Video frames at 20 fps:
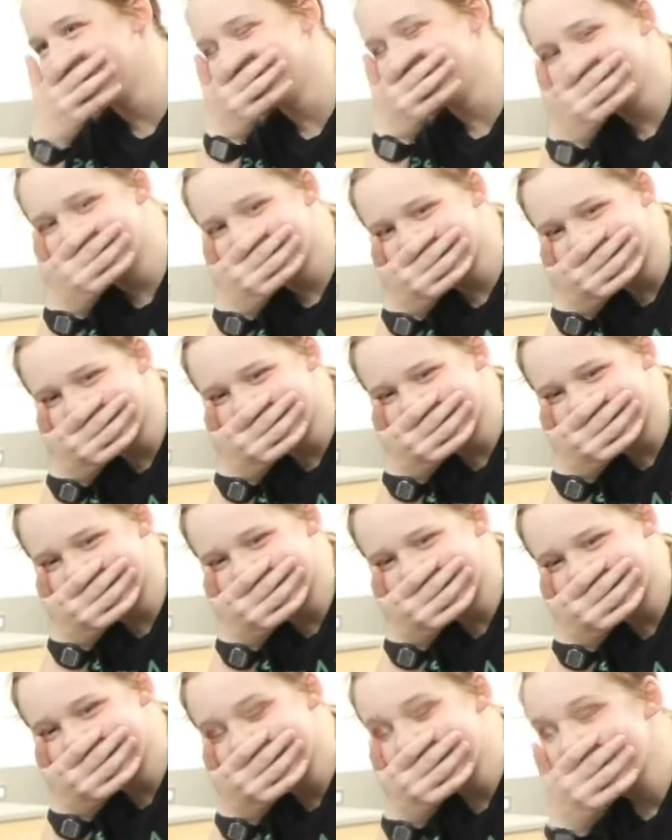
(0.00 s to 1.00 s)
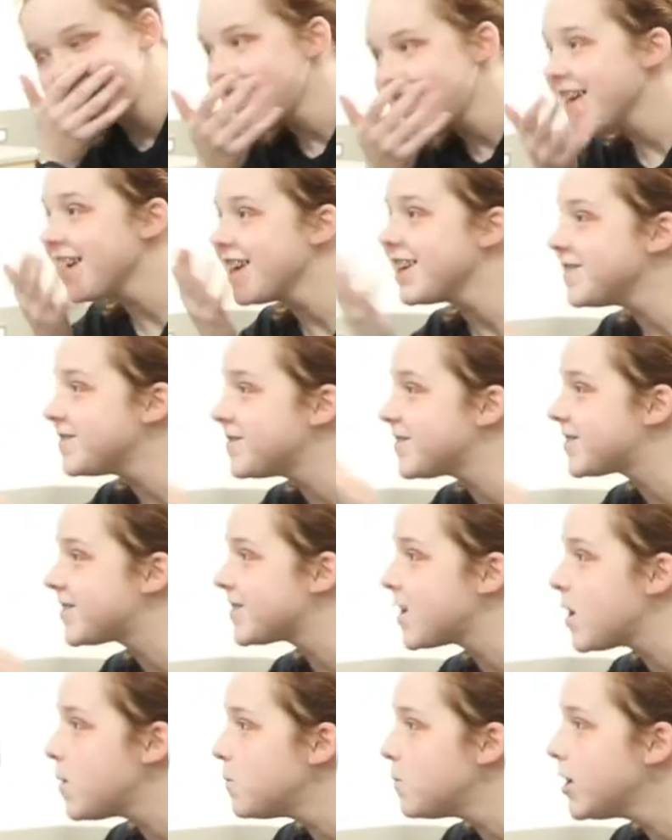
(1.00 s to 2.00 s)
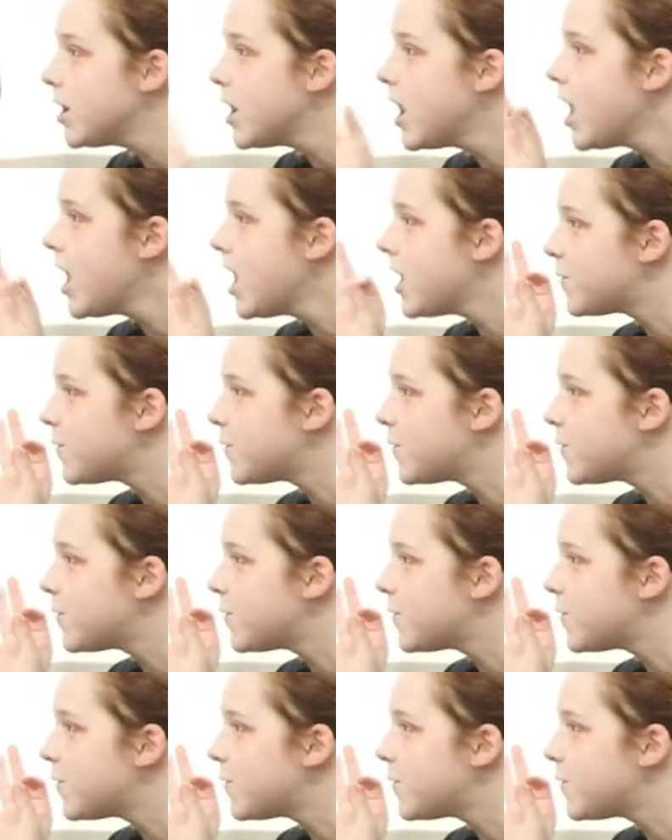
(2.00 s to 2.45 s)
don't really know about it. It's actually fun.